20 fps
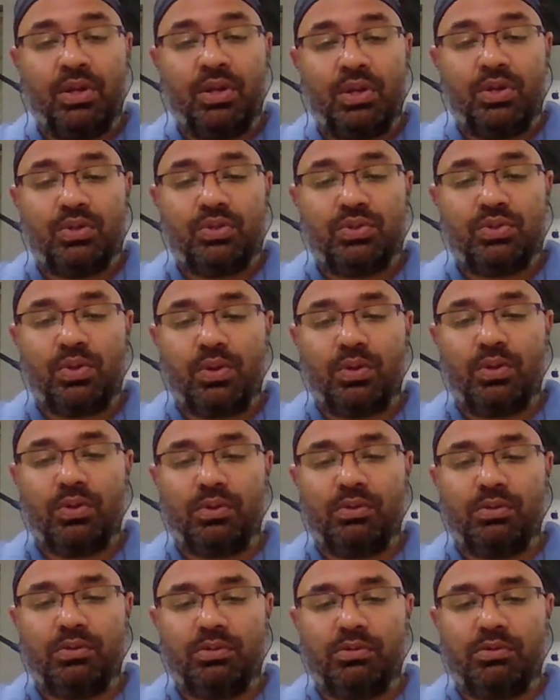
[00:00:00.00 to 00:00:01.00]

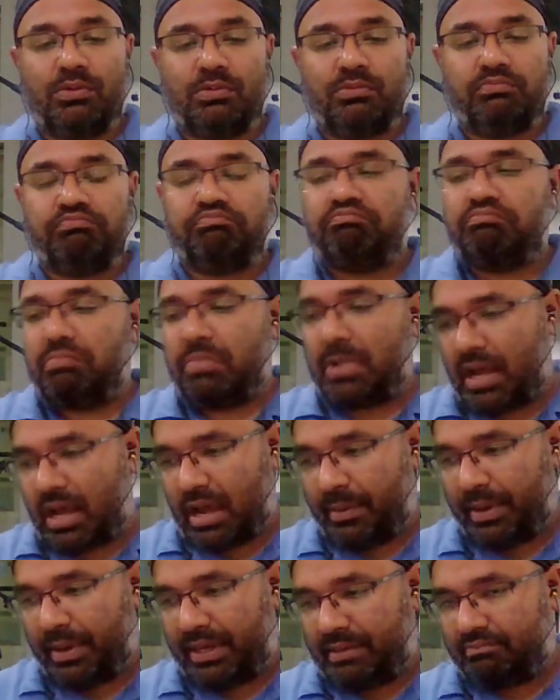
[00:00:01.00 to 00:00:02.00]
So,
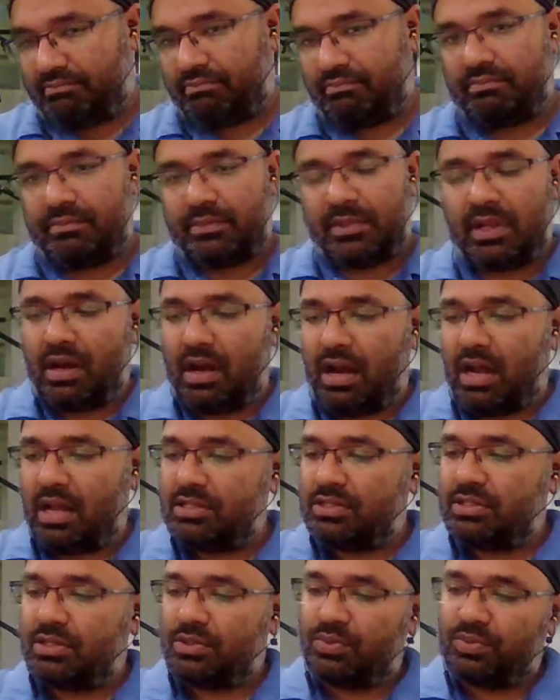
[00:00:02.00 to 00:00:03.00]
the
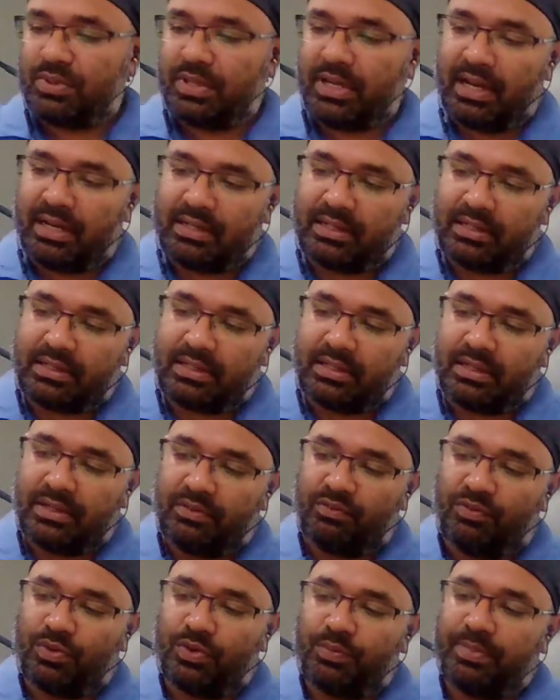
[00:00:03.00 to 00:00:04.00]
answer to that
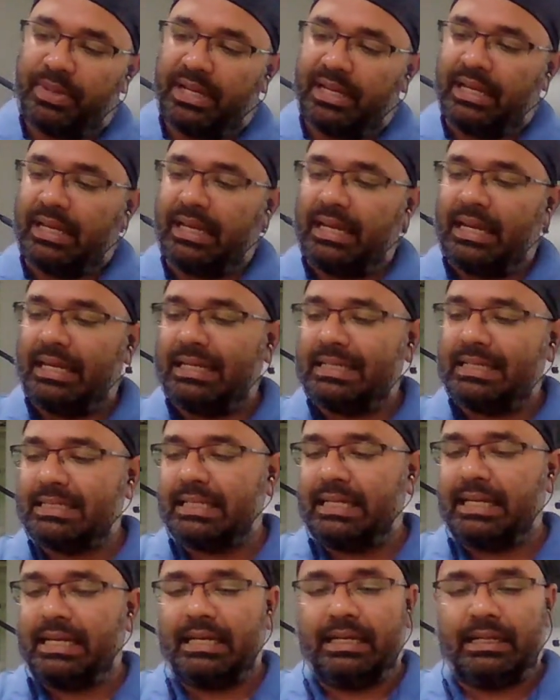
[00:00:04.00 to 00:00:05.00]
would be in a
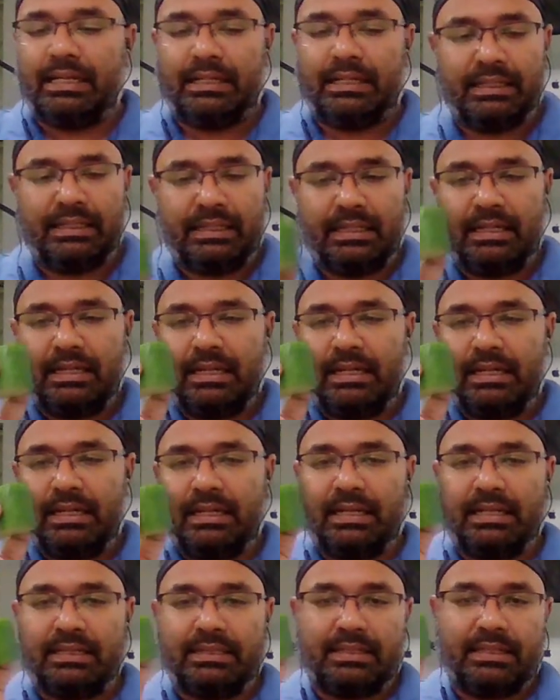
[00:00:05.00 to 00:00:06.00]
cylinder.
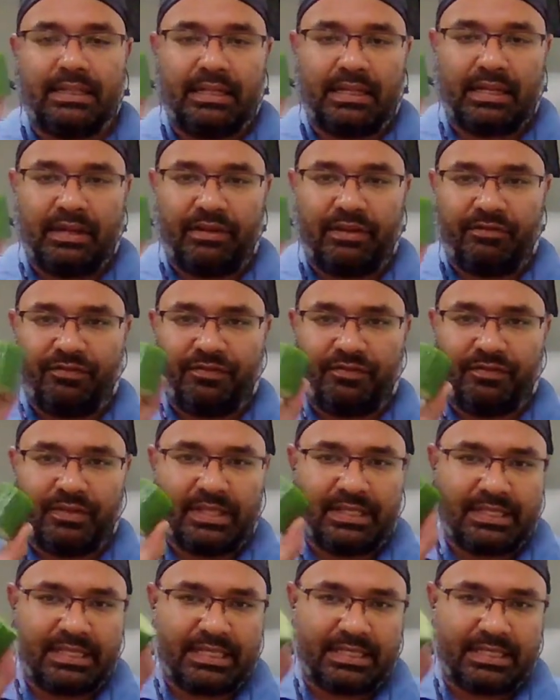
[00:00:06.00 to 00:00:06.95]
Let's say if this is